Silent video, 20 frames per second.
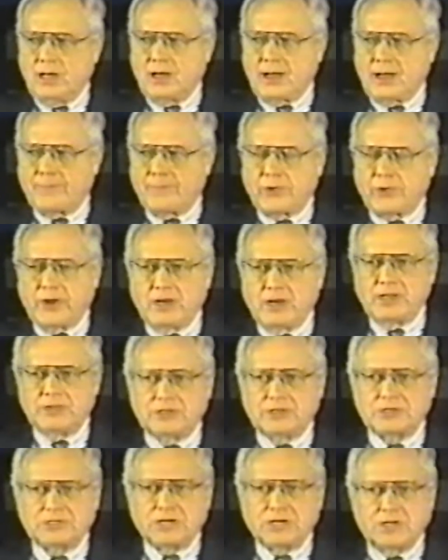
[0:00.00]
operating
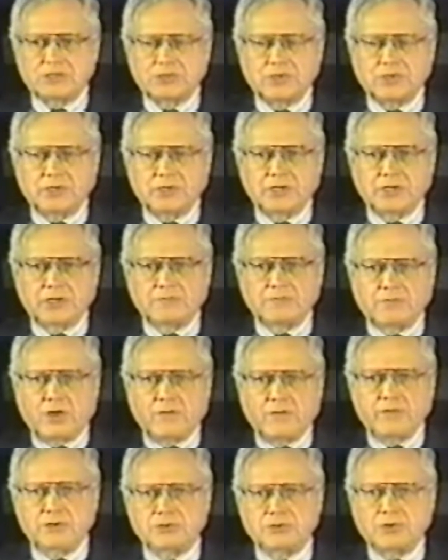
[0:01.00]
in this country
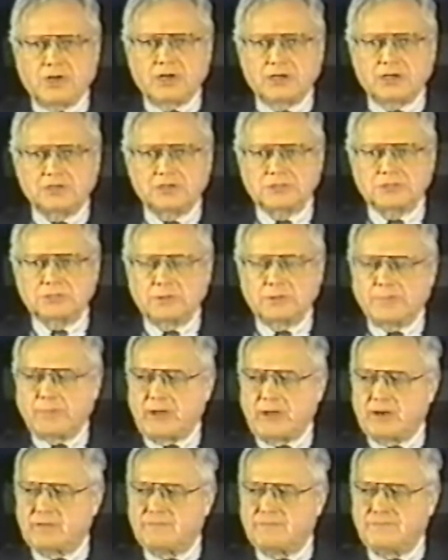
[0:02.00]
involving drugs,
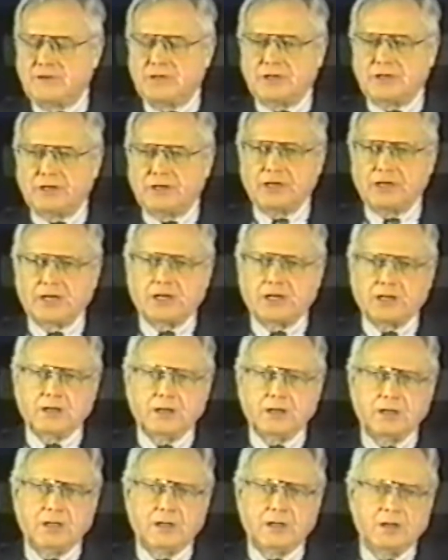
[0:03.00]
pedophilia,
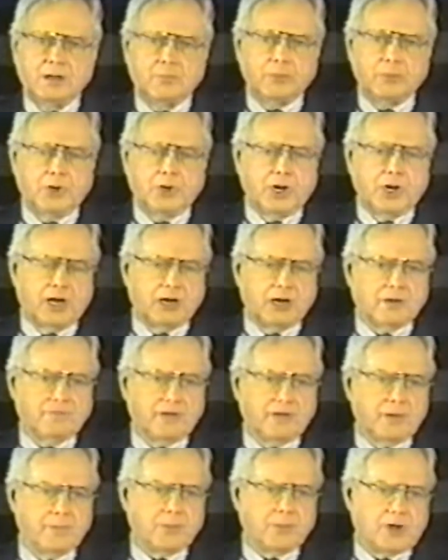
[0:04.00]

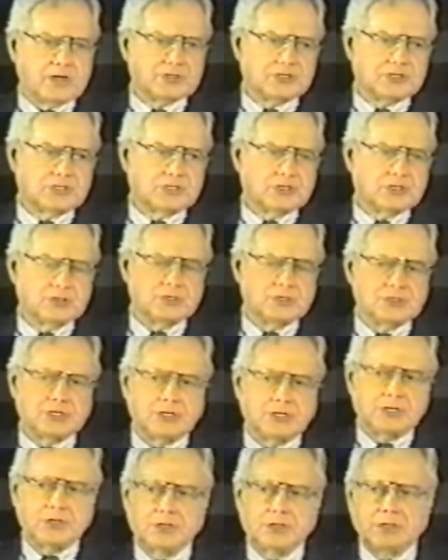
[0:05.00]
pornography,
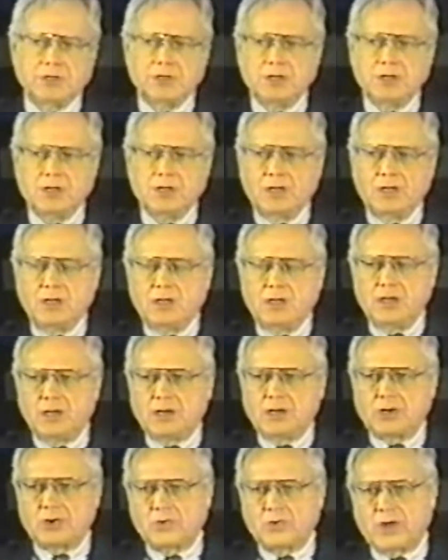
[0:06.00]
prostitution,
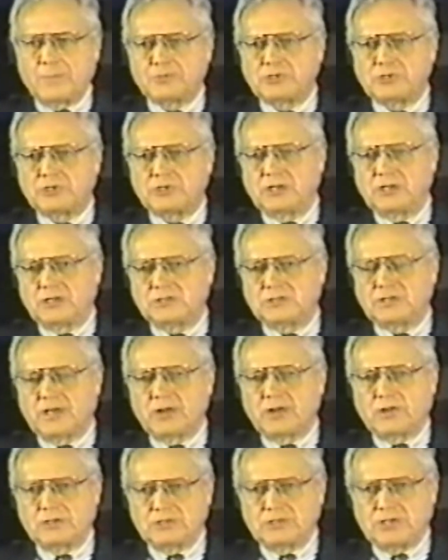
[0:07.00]
corruption,
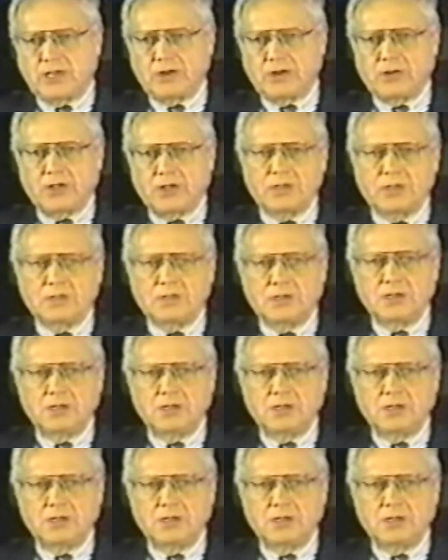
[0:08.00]
etc., etc.